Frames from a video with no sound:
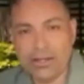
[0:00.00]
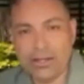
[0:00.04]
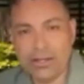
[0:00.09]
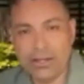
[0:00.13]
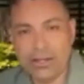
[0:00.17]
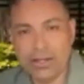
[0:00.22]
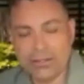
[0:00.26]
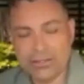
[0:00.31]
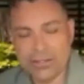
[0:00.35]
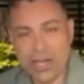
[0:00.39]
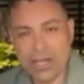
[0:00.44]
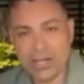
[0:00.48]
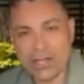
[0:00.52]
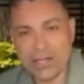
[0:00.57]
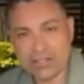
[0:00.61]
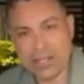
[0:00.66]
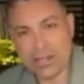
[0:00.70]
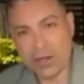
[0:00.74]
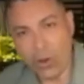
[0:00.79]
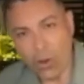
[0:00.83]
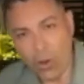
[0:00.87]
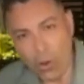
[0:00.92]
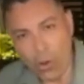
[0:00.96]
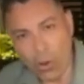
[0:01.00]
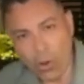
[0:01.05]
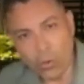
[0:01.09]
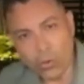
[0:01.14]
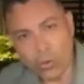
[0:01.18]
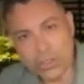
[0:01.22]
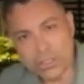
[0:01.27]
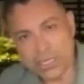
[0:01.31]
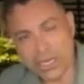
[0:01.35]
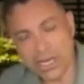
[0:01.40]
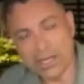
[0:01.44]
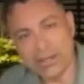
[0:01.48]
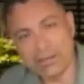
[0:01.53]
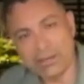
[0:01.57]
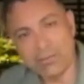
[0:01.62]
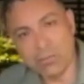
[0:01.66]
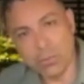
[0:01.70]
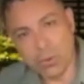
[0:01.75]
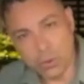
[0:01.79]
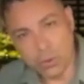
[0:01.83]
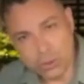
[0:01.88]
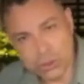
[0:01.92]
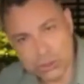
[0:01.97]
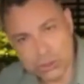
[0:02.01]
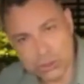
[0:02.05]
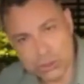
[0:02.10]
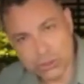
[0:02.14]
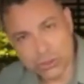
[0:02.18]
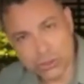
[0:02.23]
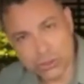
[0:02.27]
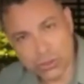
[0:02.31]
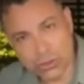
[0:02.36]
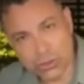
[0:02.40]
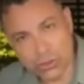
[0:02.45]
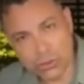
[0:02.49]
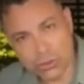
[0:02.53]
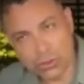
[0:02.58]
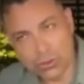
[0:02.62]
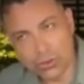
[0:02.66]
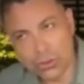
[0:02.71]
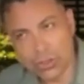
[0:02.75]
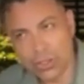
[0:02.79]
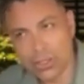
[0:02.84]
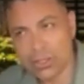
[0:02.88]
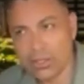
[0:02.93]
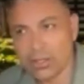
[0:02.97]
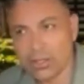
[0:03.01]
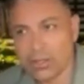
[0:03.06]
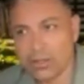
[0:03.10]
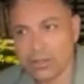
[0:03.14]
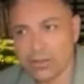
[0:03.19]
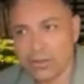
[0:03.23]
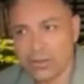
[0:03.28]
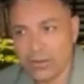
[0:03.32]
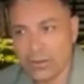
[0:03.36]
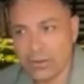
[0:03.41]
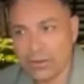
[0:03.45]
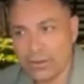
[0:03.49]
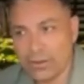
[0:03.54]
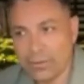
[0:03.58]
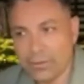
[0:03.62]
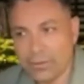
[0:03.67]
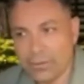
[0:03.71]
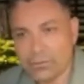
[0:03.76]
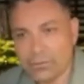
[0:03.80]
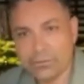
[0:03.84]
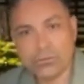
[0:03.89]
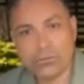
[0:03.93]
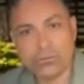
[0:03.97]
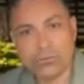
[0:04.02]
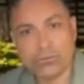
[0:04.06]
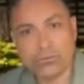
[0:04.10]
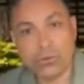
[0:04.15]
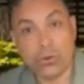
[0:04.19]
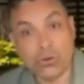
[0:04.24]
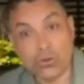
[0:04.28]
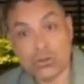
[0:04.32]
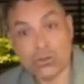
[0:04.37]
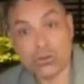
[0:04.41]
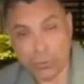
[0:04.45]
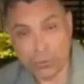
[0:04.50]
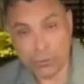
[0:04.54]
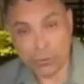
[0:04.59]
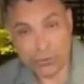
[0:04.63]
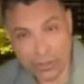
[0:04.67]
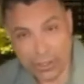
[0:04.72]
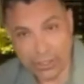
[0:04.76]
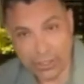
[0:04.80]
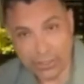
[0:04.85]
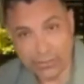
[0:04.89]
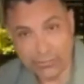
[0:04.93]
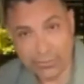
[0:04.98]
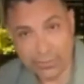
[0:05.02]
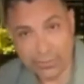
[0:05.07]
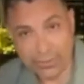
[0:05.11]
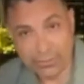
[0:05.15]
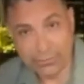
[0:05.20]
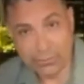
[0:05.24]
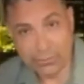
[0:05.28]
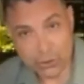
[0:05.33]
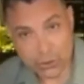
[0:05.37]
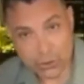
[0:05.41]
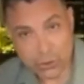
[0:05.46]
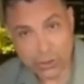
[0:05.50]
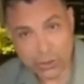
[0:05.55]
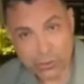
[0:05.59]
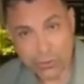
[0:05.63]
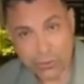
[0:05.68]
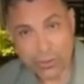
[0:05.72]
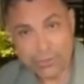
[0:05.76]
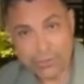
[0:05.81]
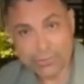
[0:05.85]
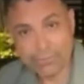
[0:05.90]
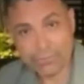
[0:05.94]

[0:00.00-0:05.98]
anxiety is not always an emotional source per se. Would you agree?